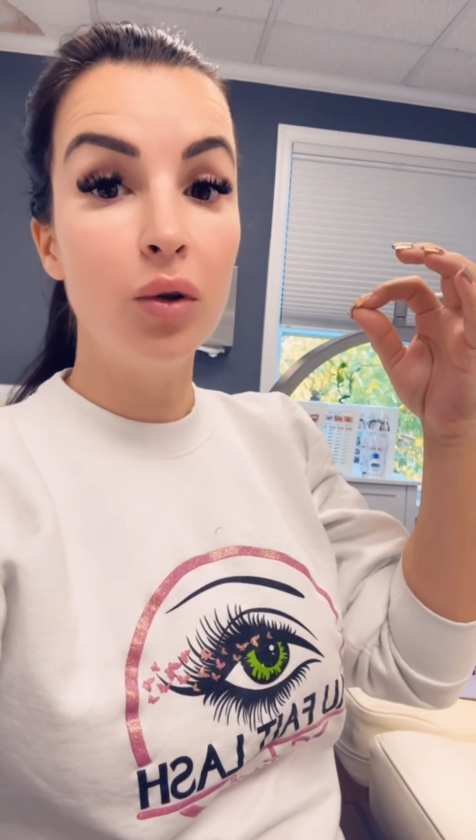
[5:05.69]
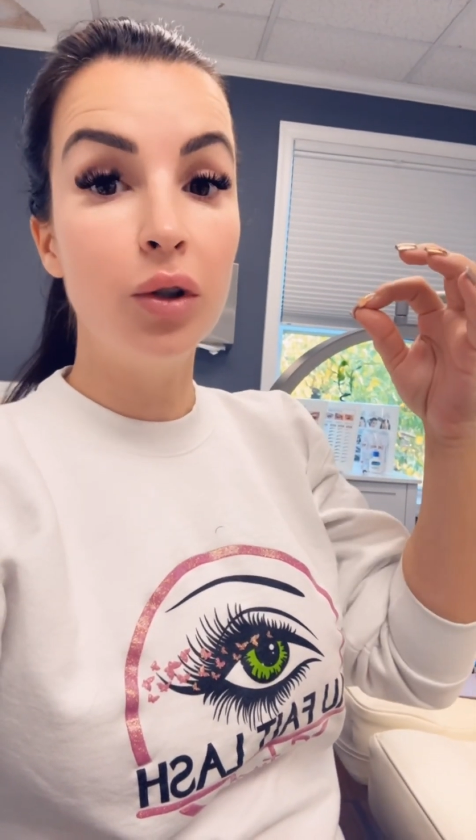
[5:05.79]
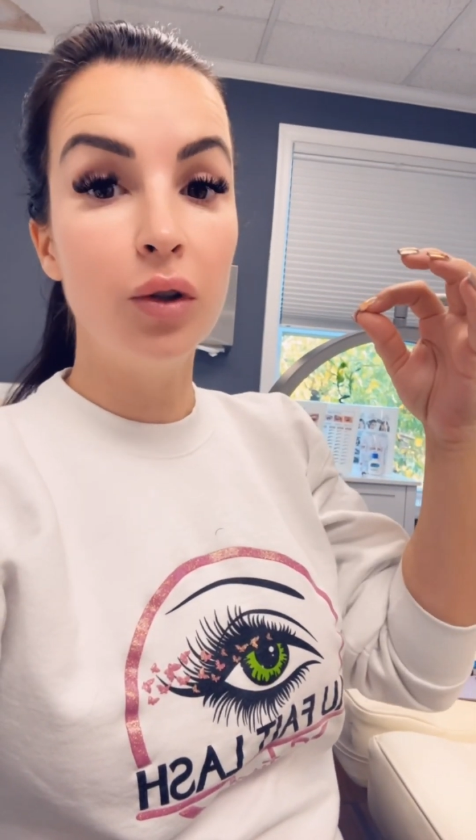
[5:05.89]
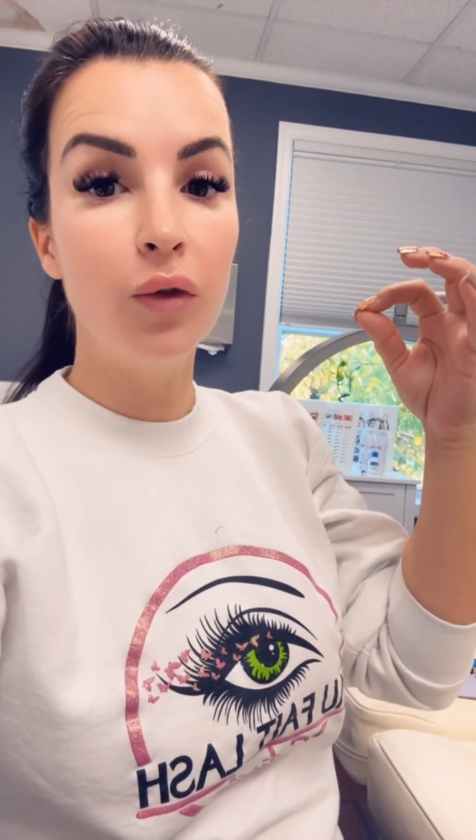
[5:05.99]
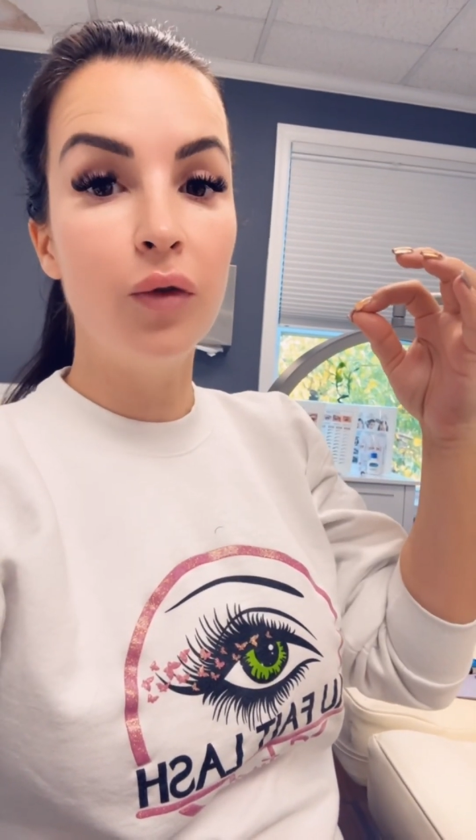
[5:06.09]

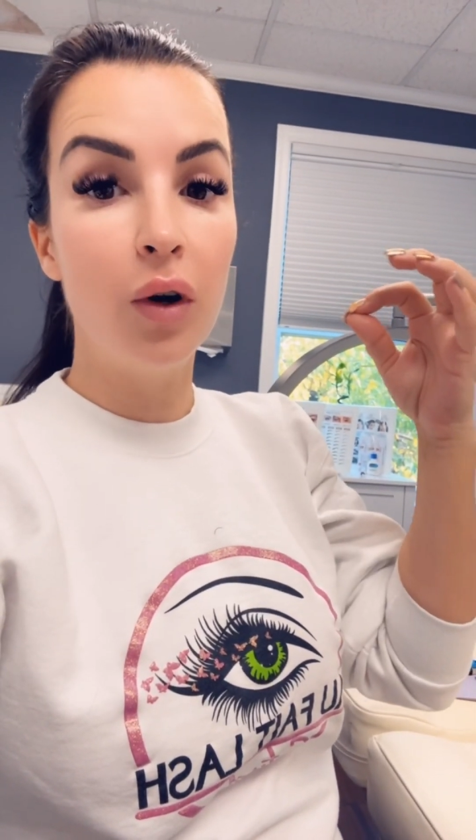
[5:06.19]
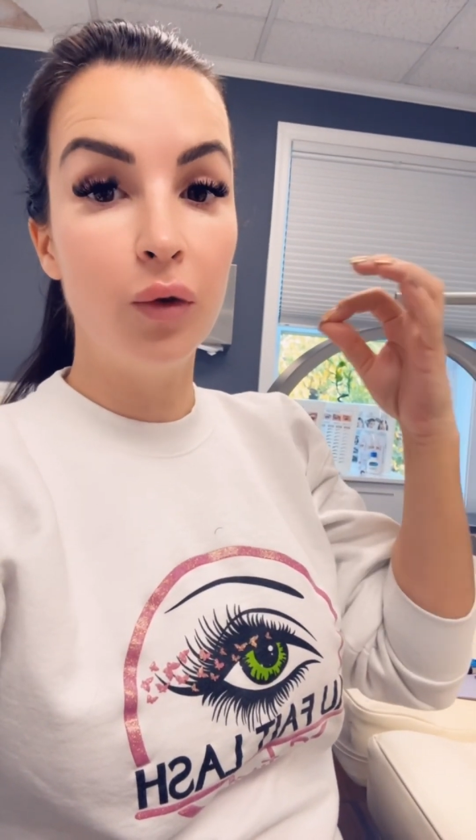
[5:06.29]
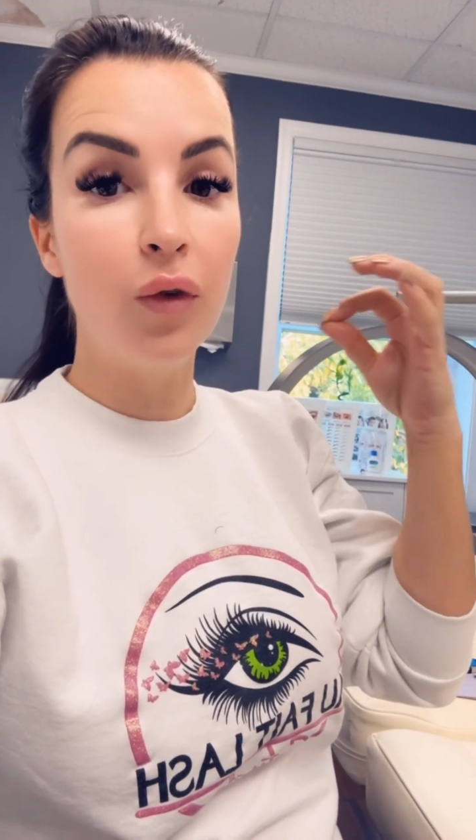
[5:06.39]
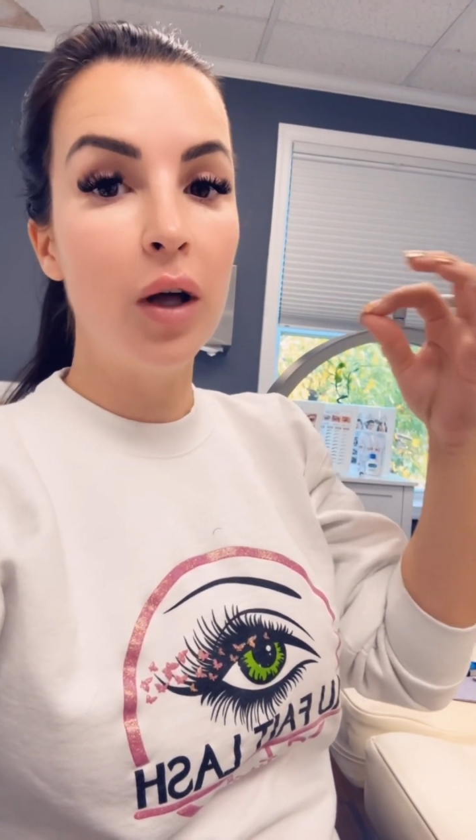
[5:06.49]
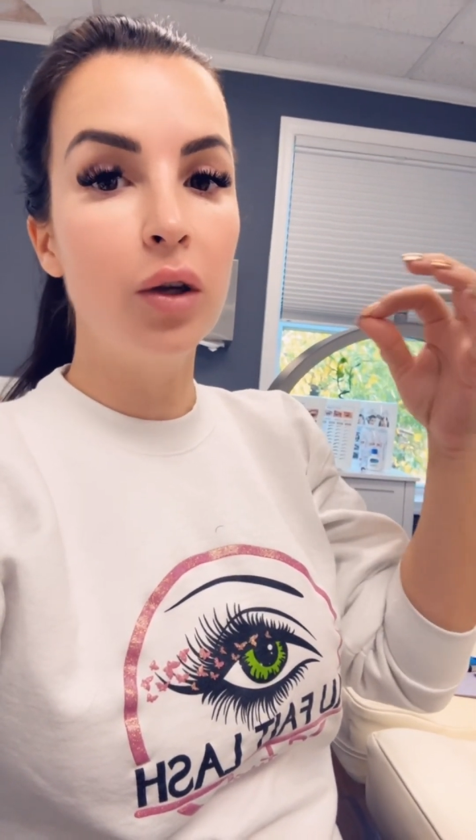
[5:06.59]

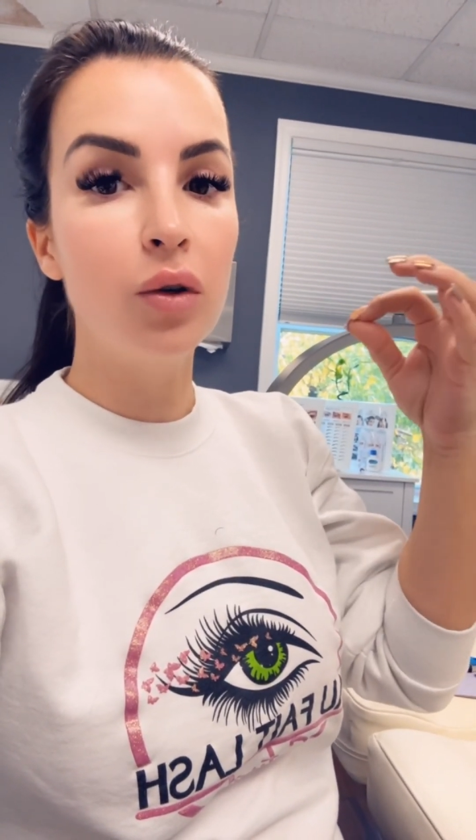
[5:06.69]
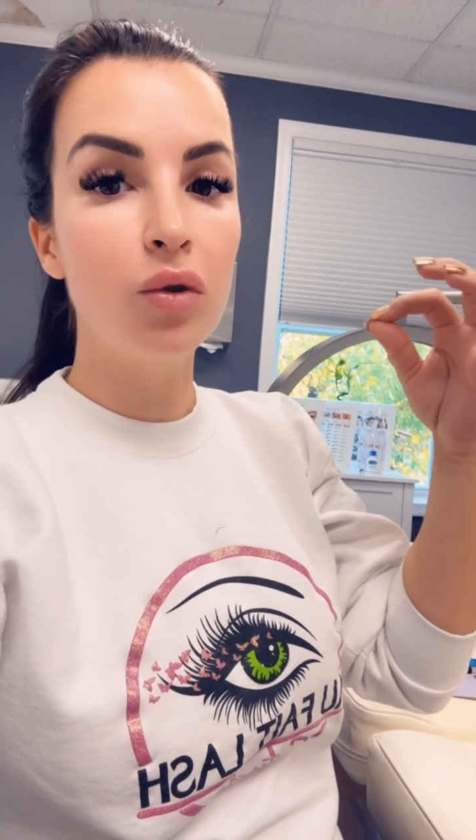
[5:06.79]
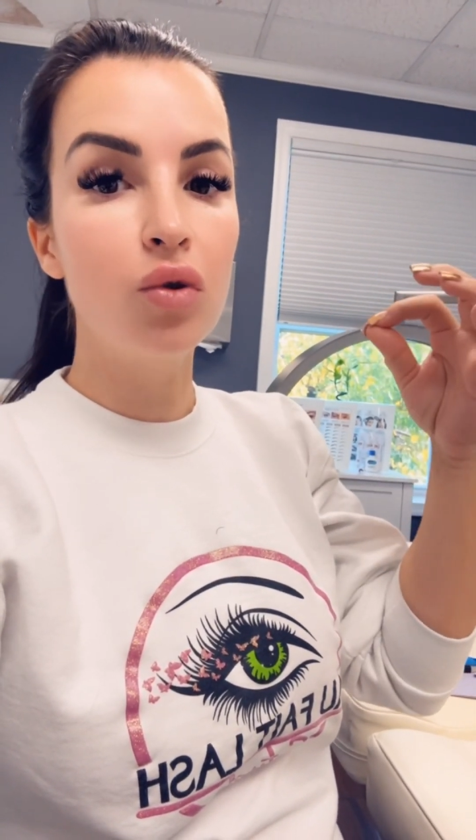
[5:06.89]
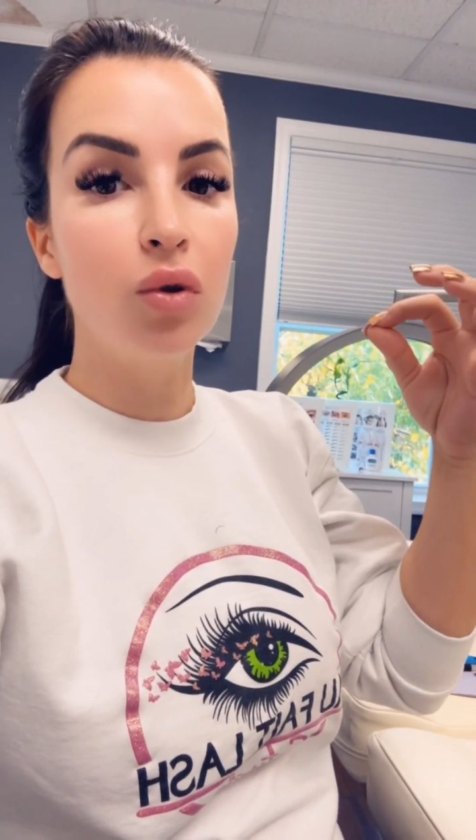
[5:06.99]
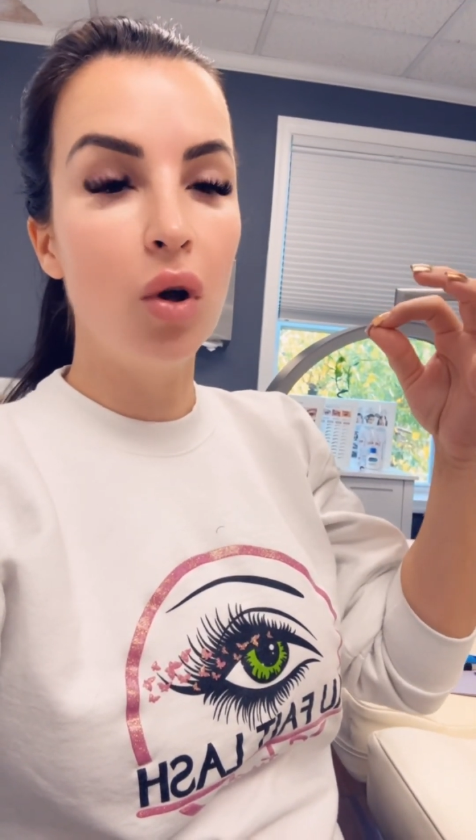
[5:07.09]
on
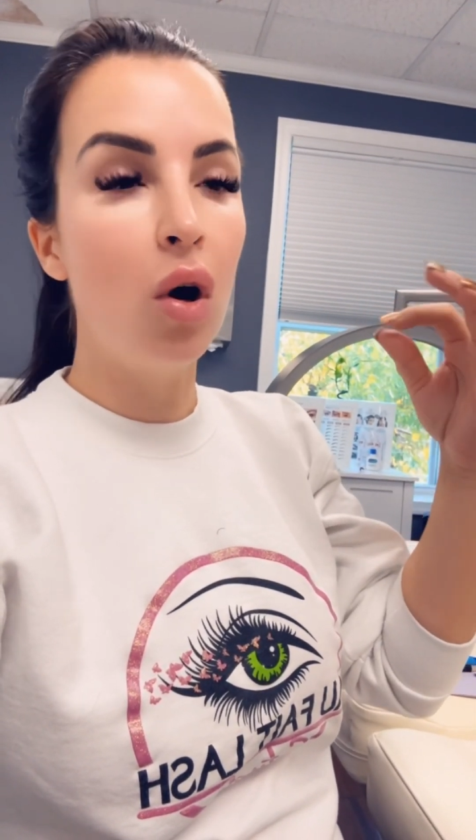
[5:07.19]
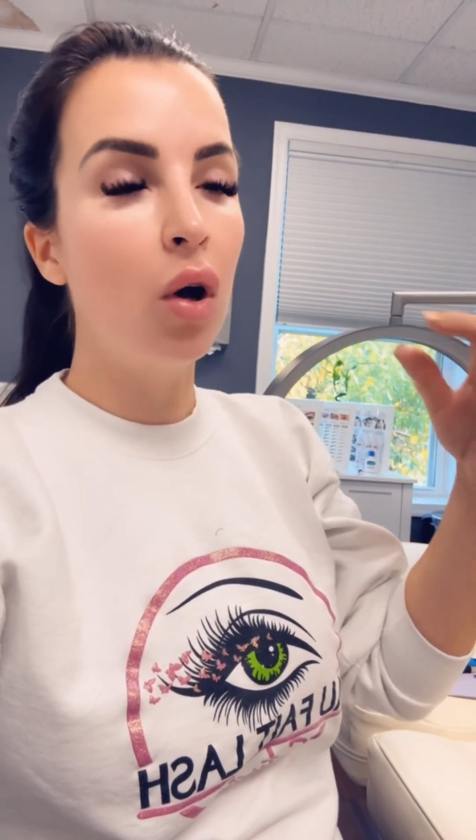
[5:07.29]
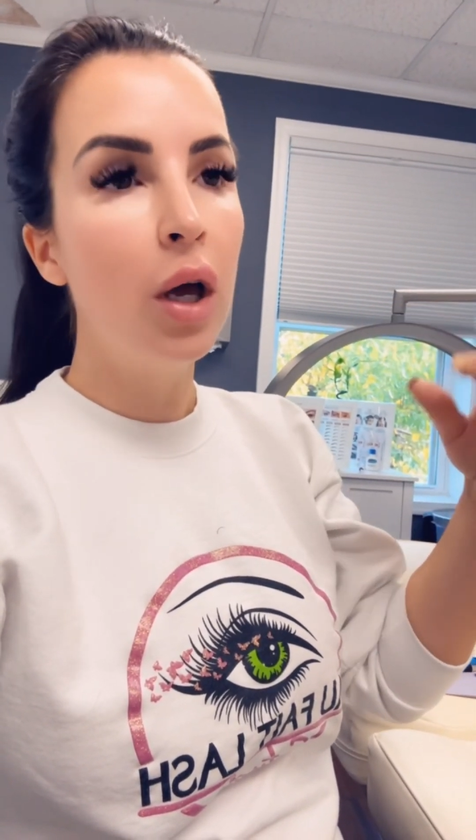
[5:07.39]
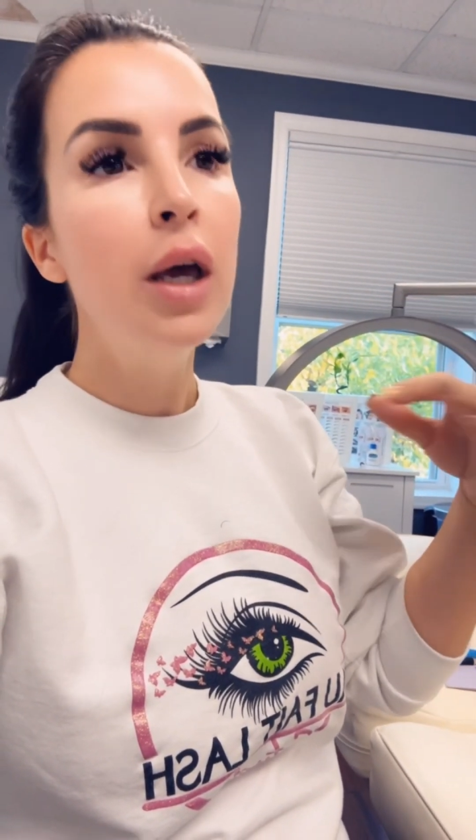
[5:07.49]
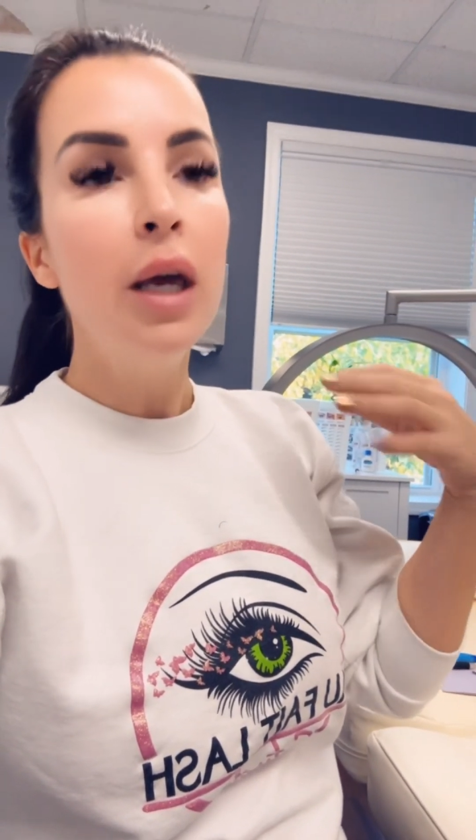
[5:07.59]
follicles too long,